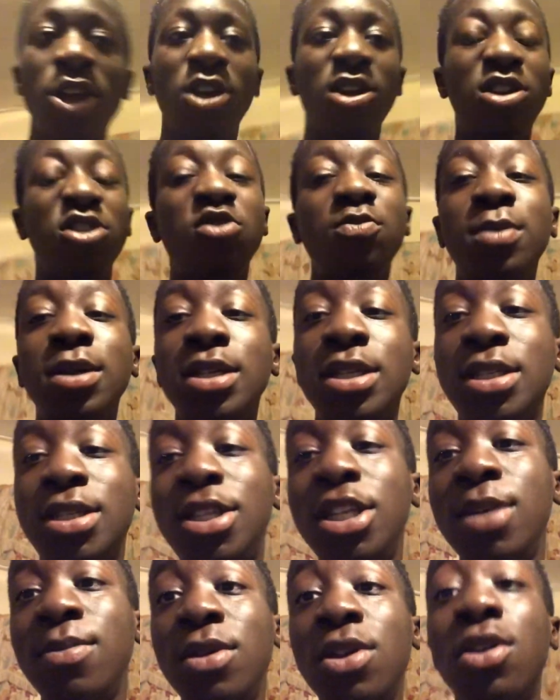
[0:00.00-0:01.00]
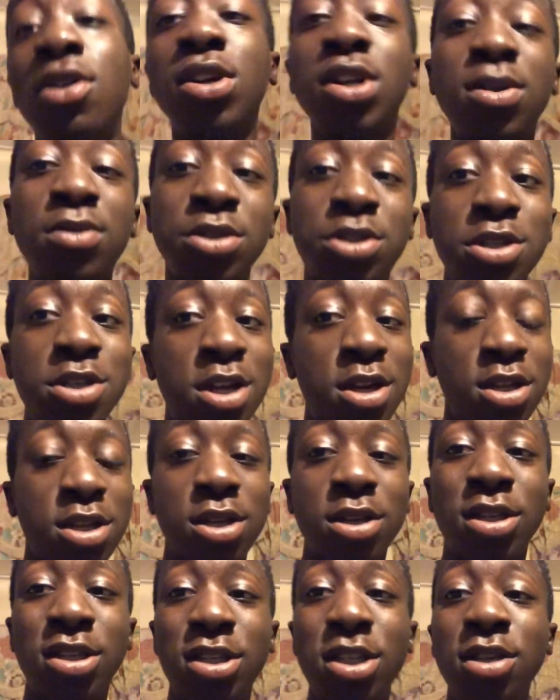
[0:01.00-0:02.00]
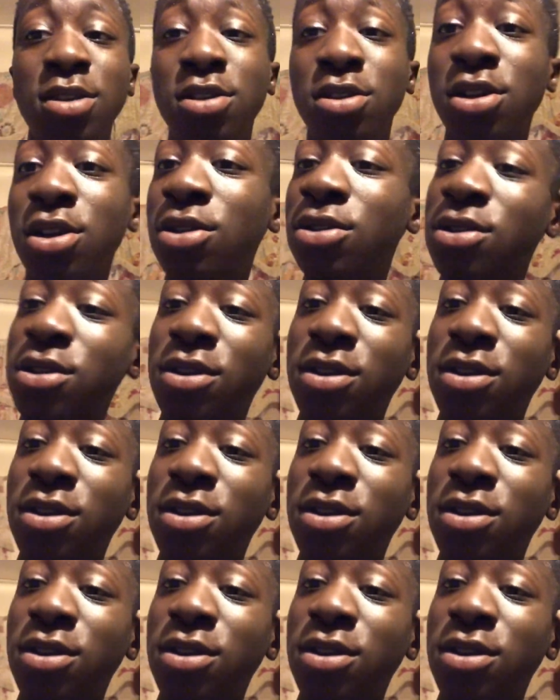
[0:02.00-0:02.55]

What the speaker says: You've been asleep, you don't know what you've done in your sleep, you know?